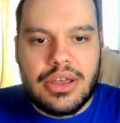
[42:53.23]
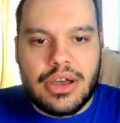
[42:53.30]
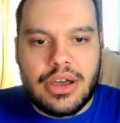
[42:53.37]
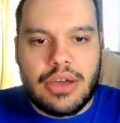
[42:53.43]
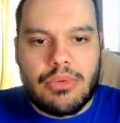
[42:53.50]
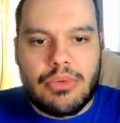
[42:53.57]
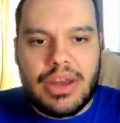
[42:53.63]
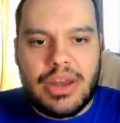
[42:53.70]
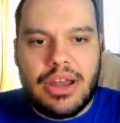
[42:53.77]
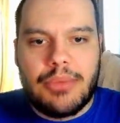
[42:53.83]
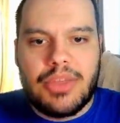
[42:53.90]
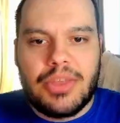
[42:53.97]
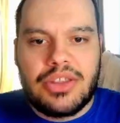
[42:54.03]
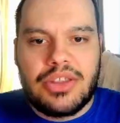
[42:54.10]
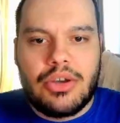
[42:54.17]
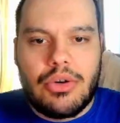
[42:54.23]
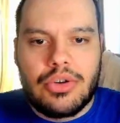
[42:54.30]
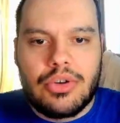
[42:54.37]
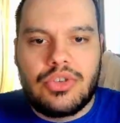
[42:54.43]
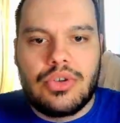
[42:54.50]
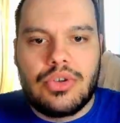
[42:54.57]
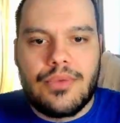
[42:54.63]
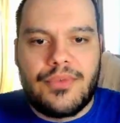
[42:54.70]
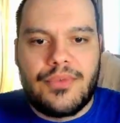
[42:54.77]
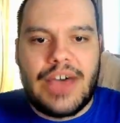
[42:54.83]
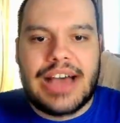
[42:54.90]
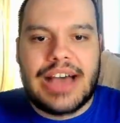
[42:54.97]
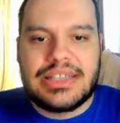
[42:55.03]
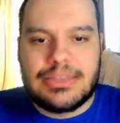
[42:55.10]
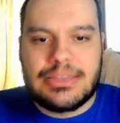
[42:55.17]
Right now I'm not going too
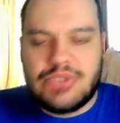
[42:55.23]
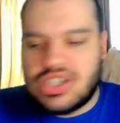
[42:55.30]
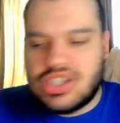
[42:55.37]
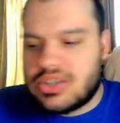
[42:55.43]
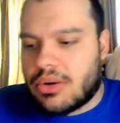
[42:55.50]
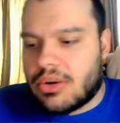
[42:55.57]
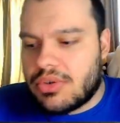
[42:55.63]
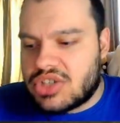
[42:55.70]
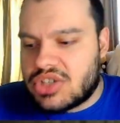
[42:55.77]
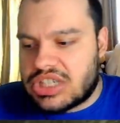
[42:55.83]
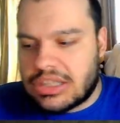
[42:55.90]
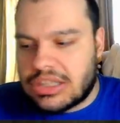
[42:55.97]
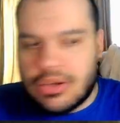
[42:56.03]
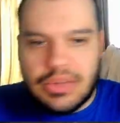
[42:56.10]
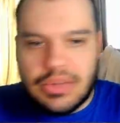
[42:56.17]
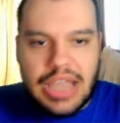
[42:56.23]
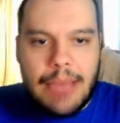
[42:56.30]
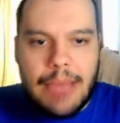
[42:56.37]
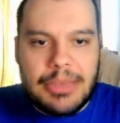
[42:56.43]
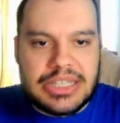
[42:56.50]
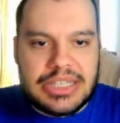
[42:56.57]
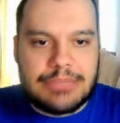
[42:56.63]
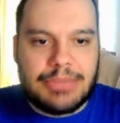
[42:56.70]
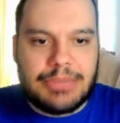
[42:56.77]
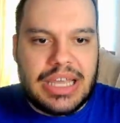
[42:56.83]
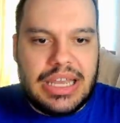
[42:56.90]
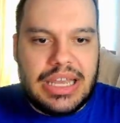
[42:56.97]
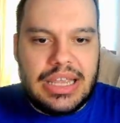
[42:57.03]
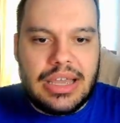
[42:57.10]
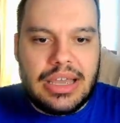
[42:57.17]
fast, I'm just going slowly, I'm
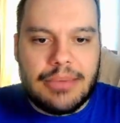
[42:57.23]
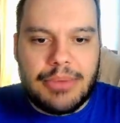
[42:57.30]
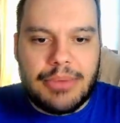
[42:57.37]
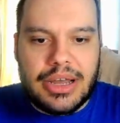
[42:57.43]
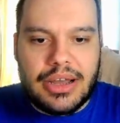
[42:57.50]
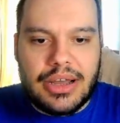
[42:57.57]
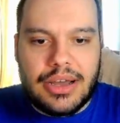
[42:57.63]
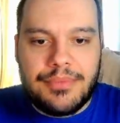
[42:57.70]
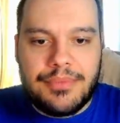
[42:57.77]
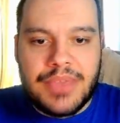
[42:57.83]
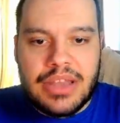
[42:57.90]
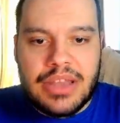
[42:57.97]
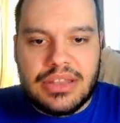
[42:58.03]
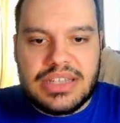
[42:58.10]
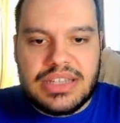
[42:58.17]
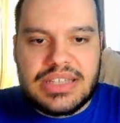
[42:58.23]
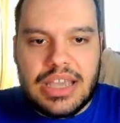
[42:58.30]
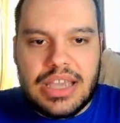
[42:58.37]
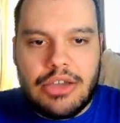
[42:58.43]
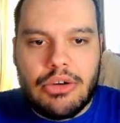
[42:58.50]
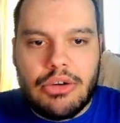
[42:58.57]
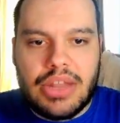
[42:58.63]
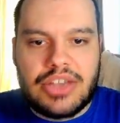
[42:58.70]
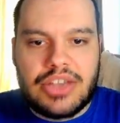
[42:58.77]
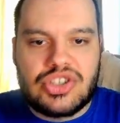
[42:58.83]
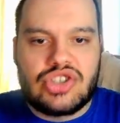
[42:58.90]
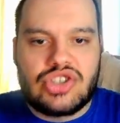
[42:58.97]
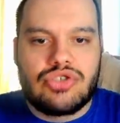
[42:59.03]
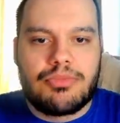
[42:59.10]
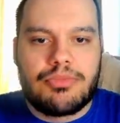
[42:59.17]
explaining, but this can go like
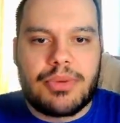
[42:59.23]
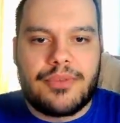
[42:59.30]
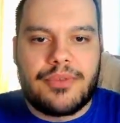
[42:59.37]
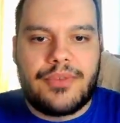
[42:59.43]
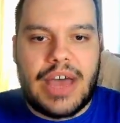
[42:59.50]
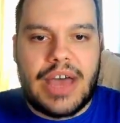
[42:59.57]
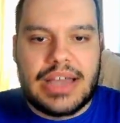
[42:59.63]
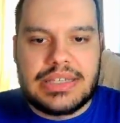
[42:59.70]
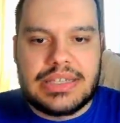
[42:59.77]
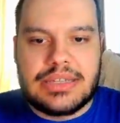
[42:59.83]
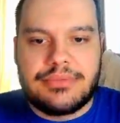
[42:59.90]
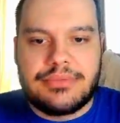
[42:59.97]
super fast.